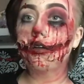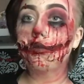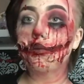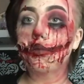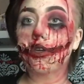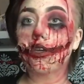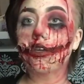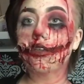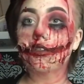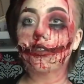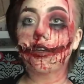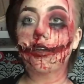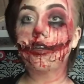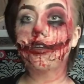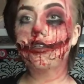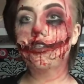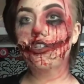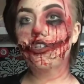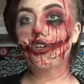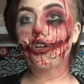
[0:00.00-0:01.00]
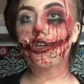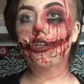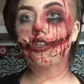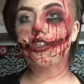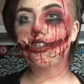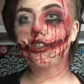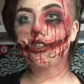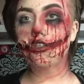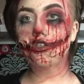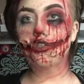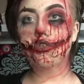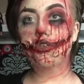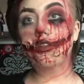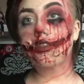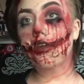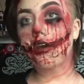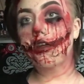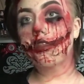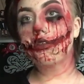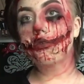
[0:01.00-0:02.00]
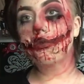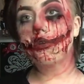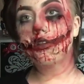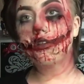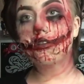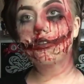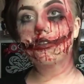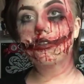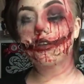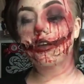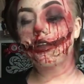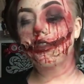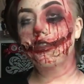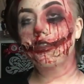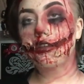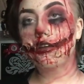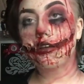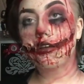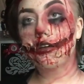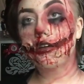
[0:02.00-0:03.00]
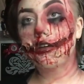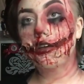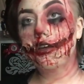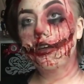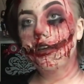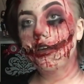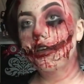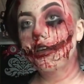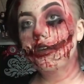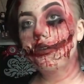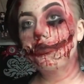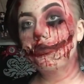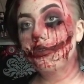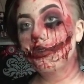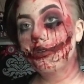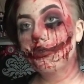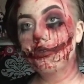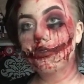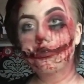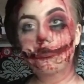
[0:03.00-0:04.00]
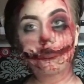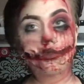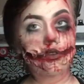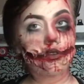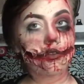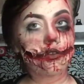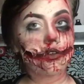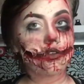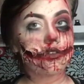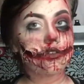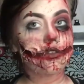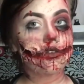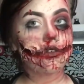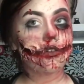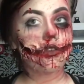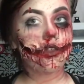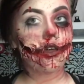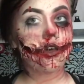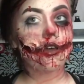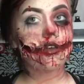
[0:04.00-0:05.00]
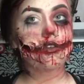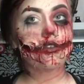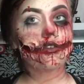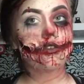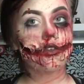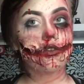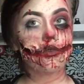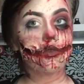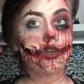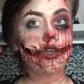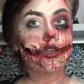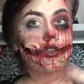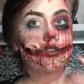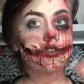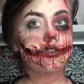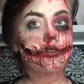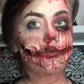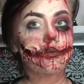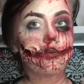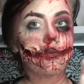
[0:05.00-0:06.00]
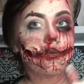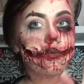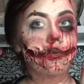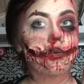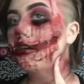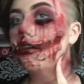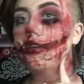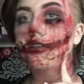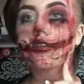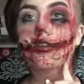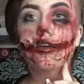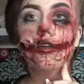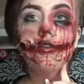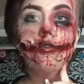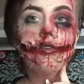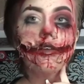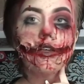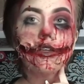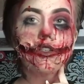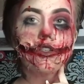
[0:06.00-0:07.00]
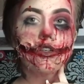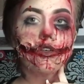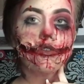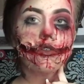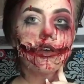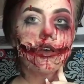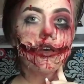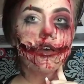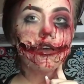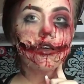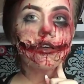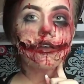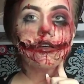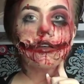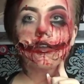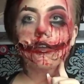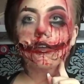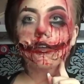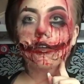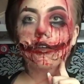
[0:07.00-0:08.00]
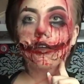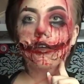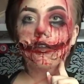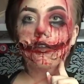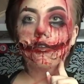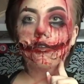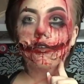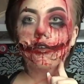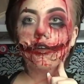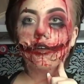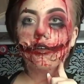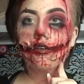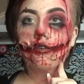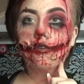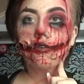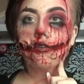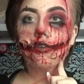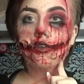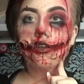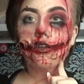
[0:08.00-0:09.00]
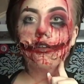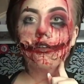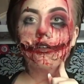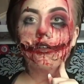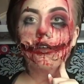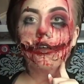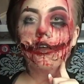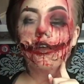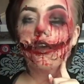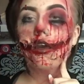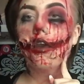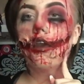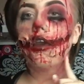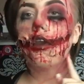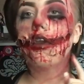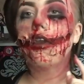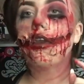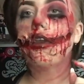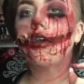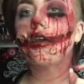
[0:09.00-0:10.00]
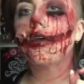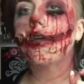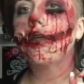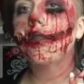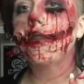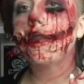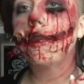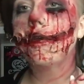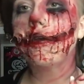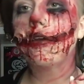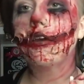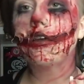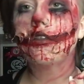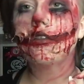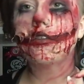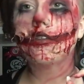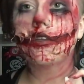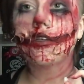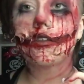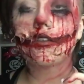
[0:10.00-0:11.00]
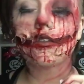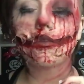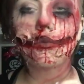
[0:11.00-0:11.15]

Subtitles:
because I enjoyed doing the other ones, so I think it was pretty fun to do that, so yes. It's kind of like a Joker kind of a feel, and it starts